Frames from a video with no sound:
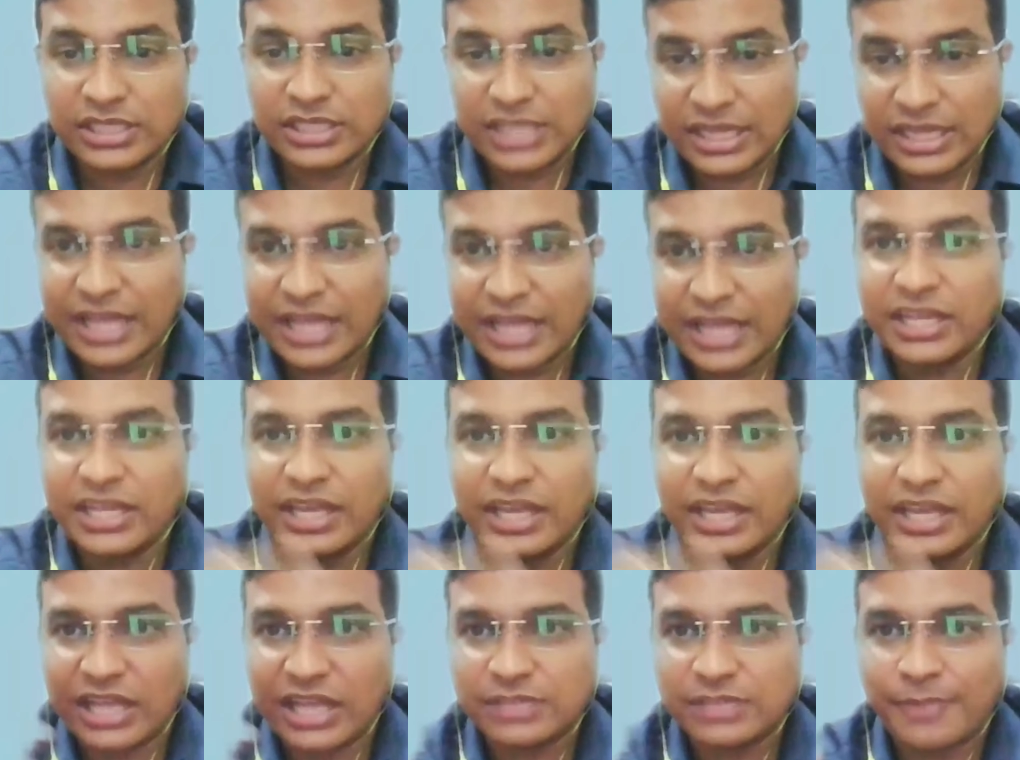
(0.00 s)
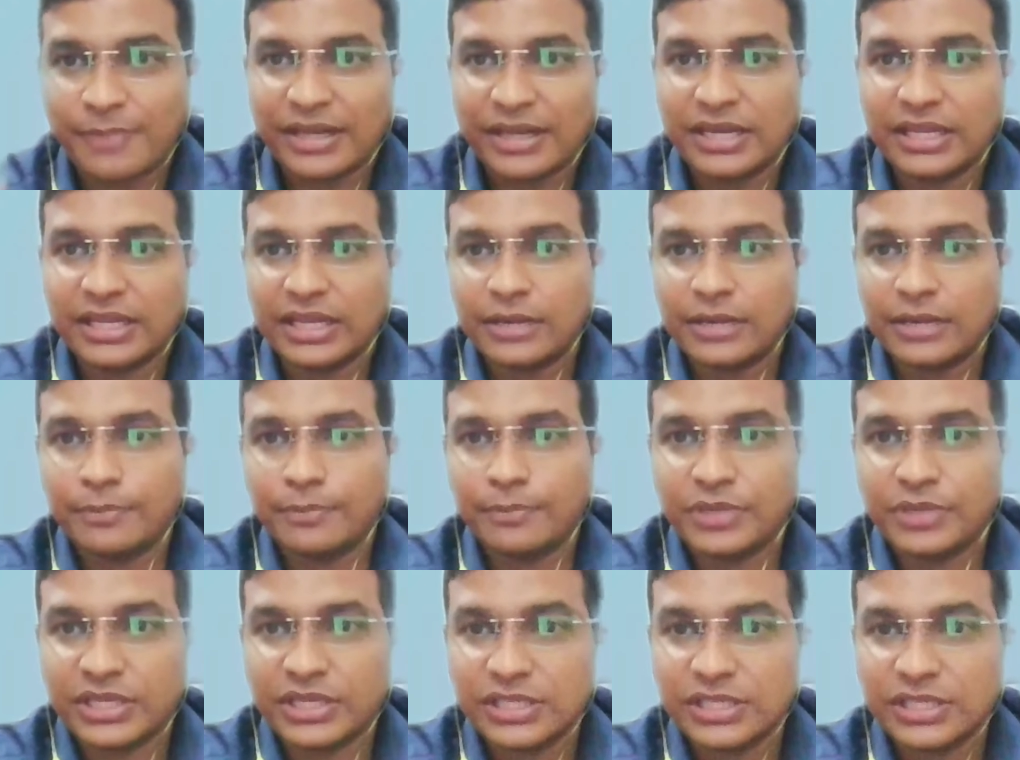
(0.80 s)
then they expanded their
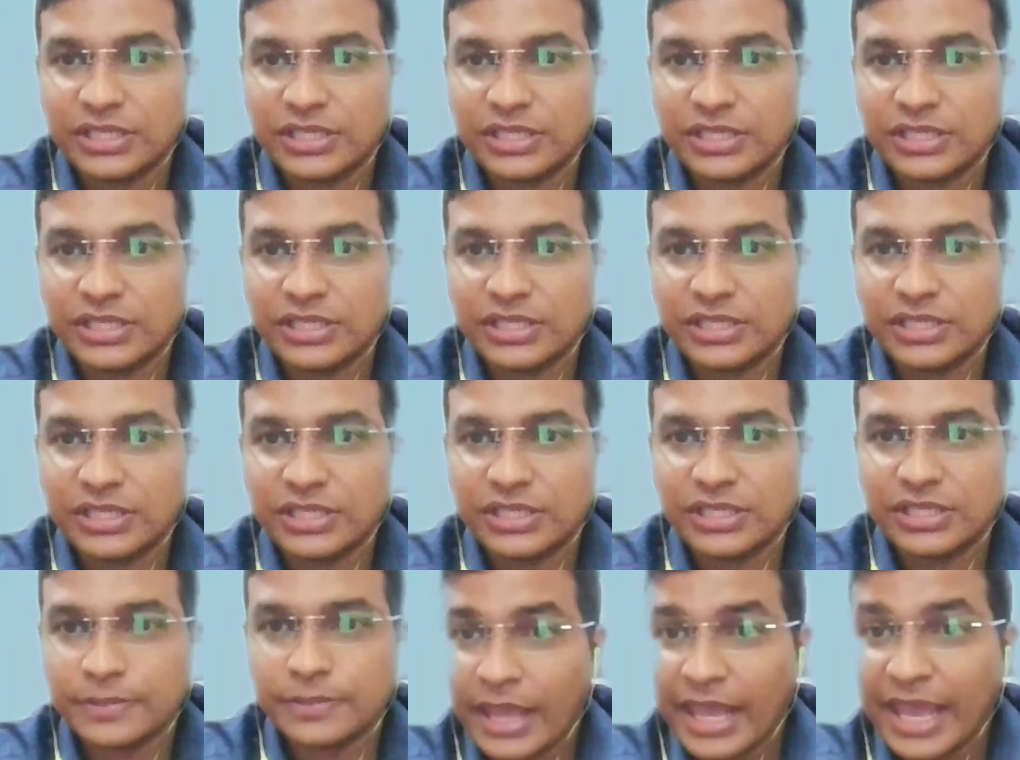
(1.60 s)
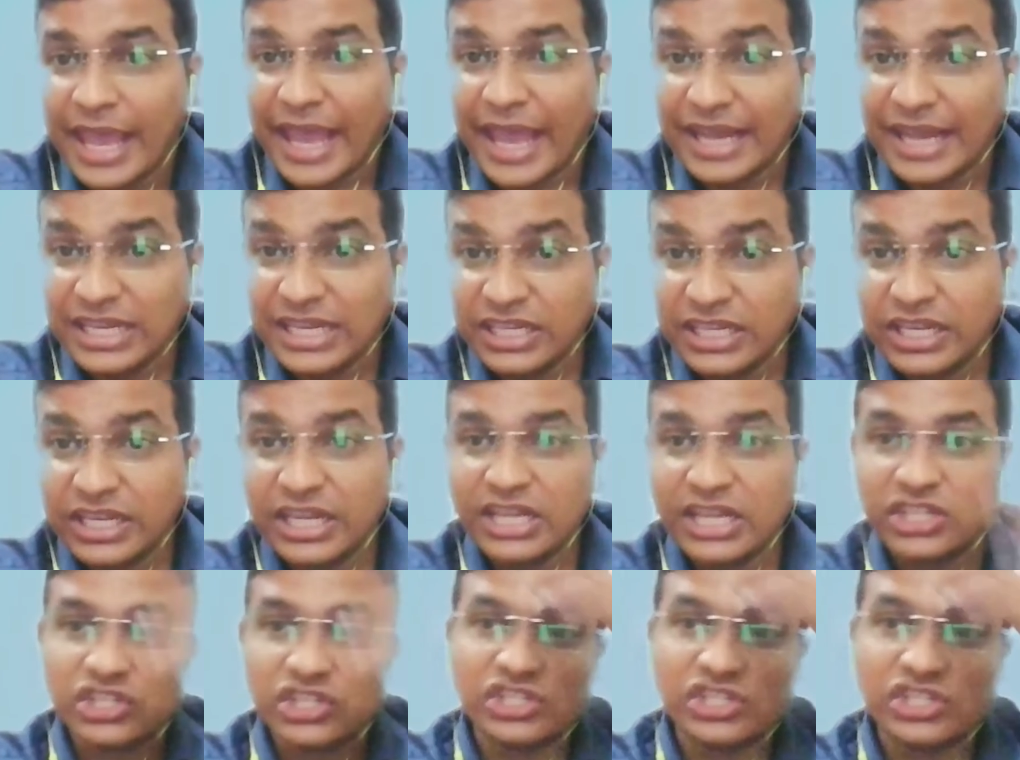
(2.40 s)
companies. Any
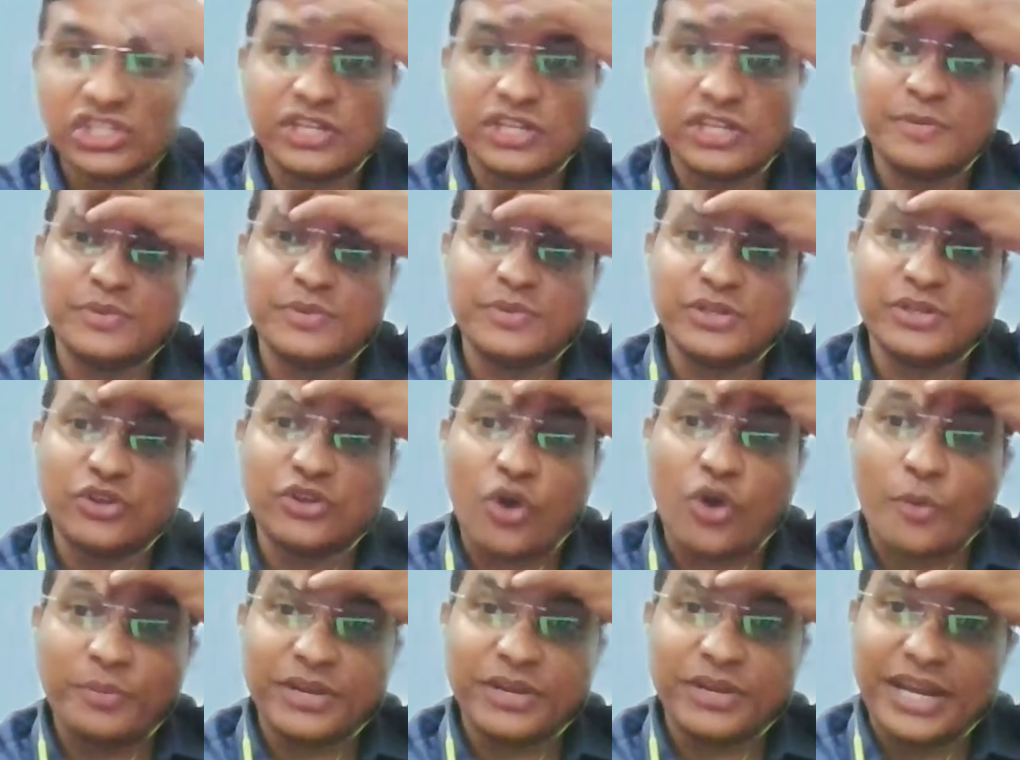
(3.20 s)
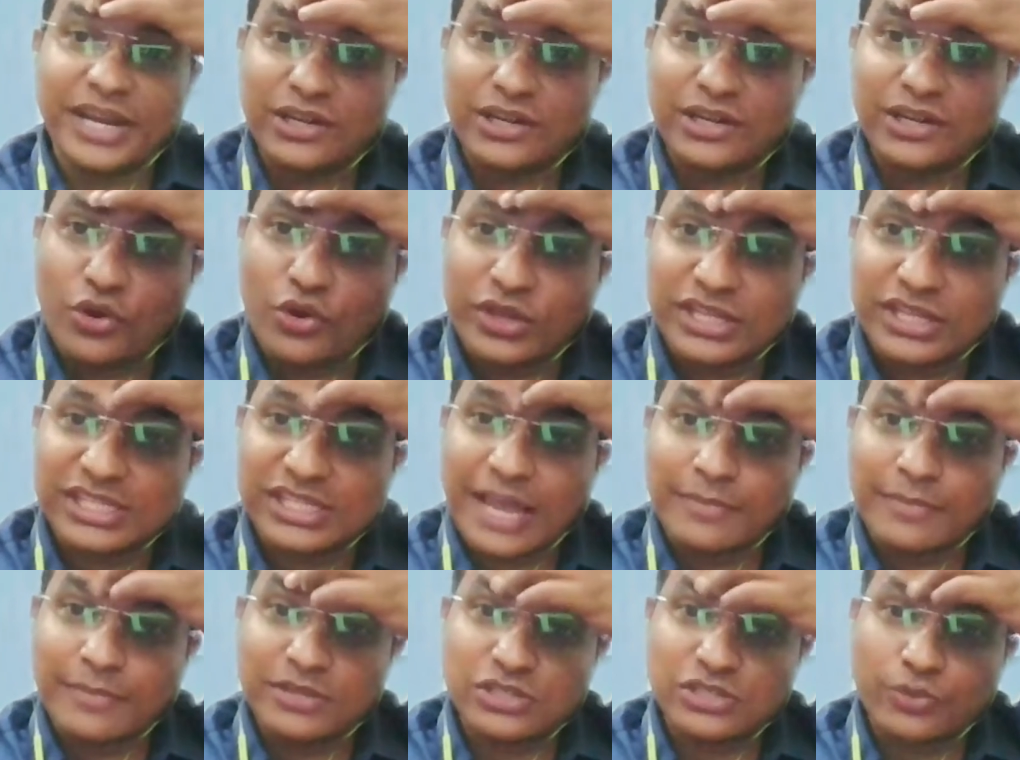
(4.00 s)
relationship between copyright law and the
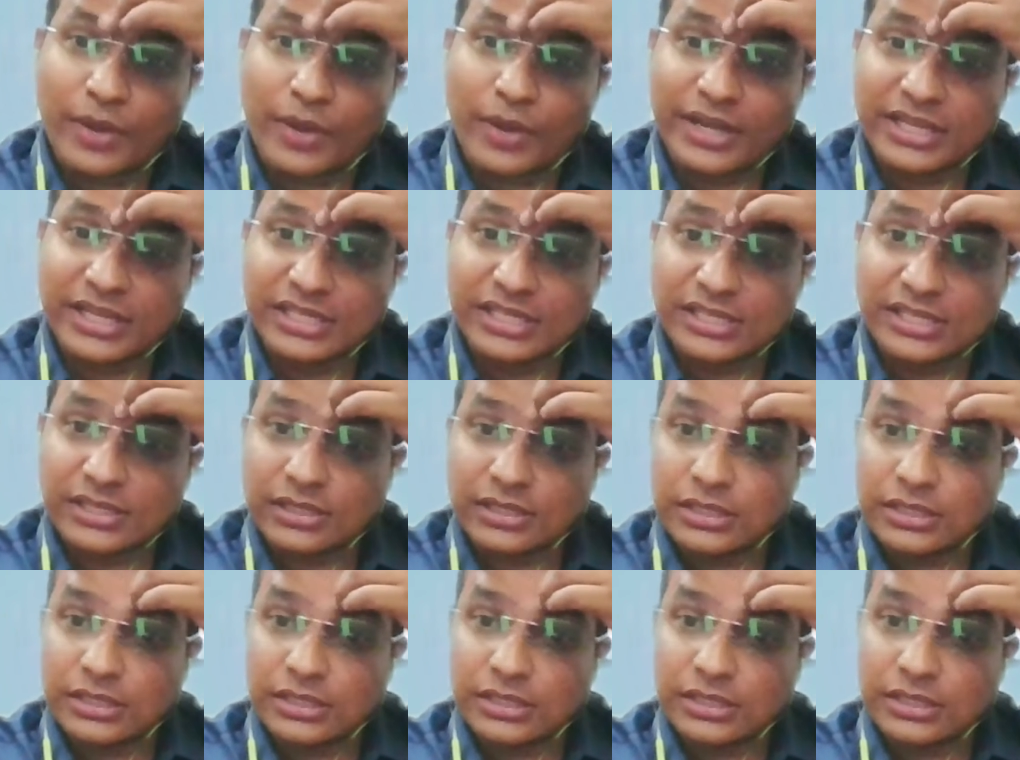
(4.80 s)
cyber squatting, sir?